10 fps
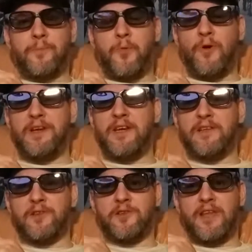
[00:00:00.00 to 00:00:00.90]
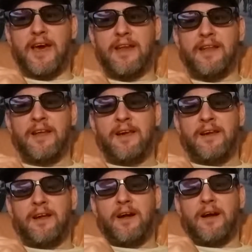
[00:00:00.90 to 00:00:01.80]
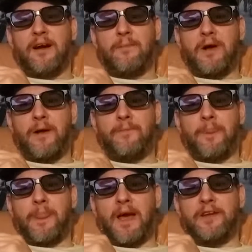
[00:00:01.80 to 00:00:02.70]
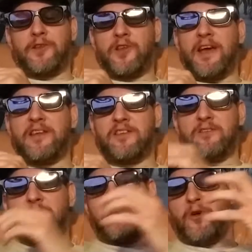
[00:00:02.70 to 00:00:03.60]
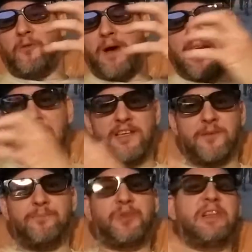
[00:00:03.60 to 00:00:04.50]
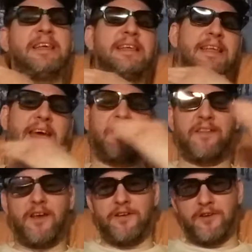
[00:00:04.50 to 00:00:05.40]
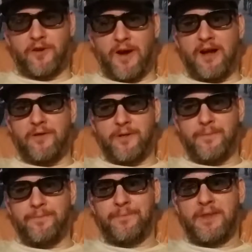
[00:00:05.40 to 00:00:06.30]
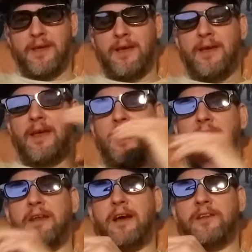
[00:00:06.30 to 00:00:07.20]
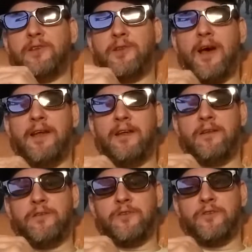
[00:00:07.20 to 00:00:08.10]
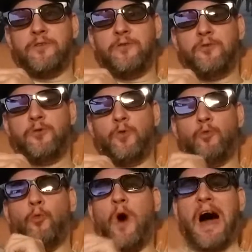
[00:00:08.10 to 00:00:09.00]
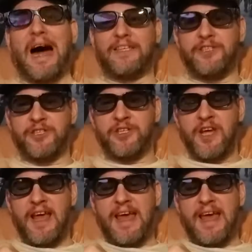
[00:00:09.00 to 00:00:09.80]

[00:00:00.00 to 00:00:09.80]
point is that I decided to pull my head completely out of the underground, and I decided to watch